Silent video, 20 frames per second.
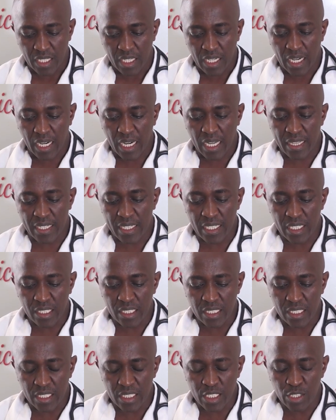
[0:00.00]

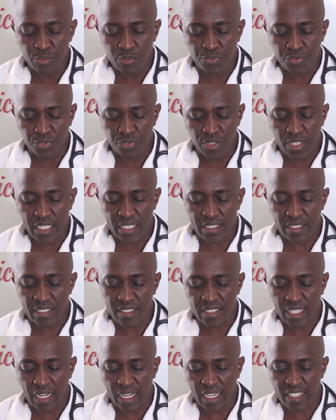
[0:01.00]
Then if the
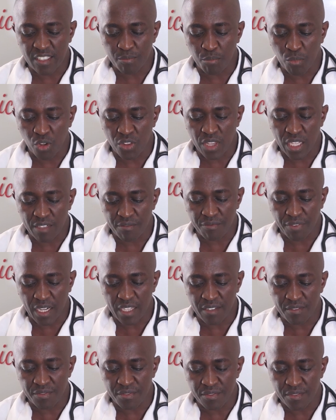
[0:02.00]
seizure lasts more than
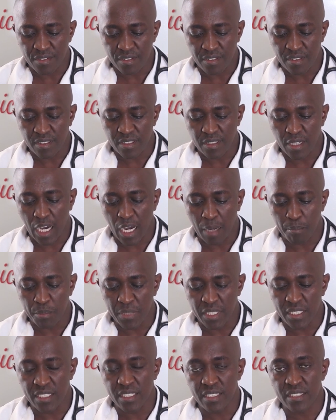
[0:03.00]
5
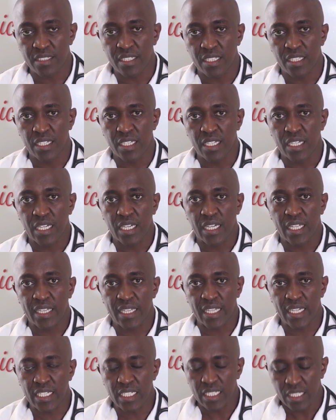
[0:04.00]
minutes,
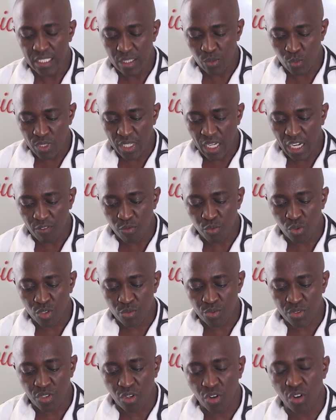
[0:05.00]
then we have what
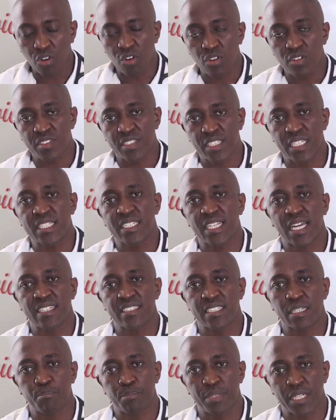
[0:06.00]
we call status
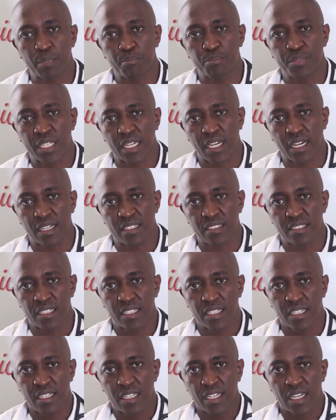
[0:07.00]
epilepticus,
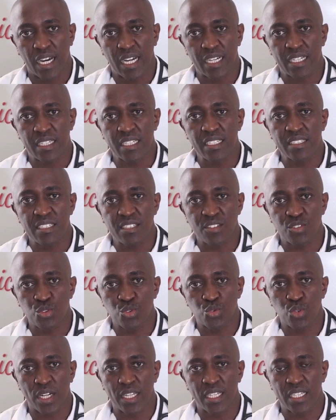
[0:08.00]
and this is
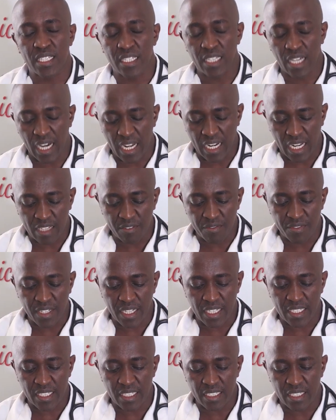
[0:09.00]
usually a
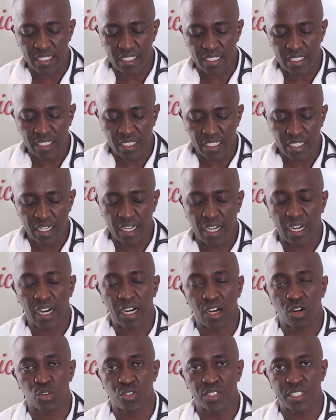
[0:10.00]
life-threatening
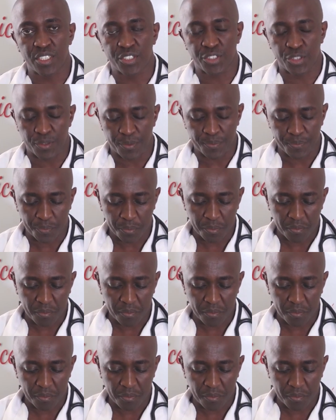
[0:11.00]
condition.